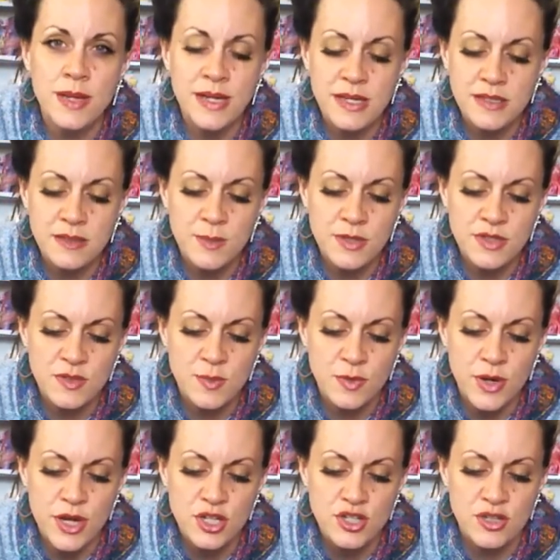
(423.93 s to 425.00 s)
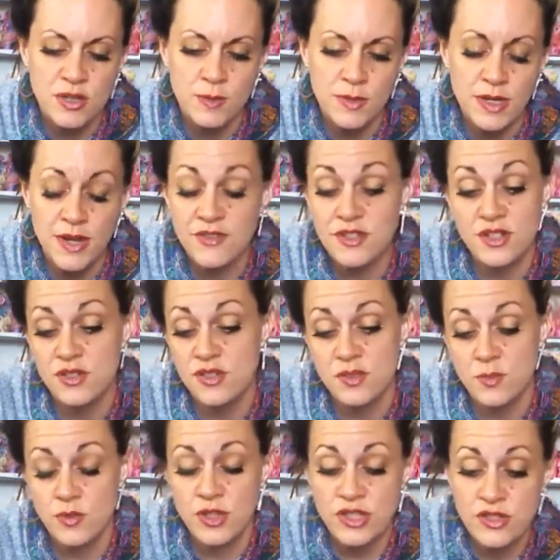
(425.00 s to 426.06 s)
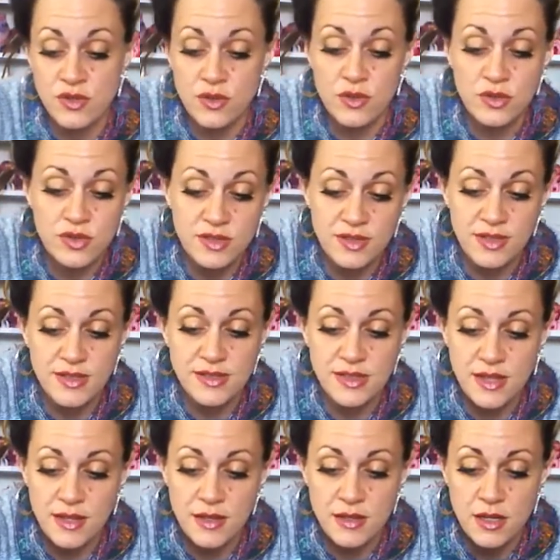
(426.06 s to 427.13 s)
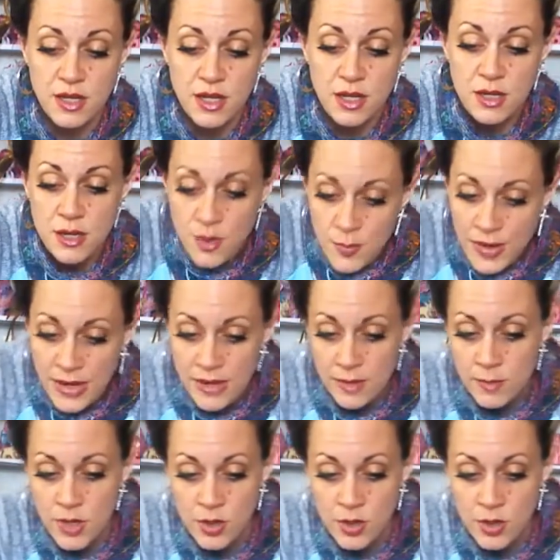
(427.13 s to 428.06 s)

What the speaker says: I need some inspiration. I'm going to have to do some research because, like I said, new medium.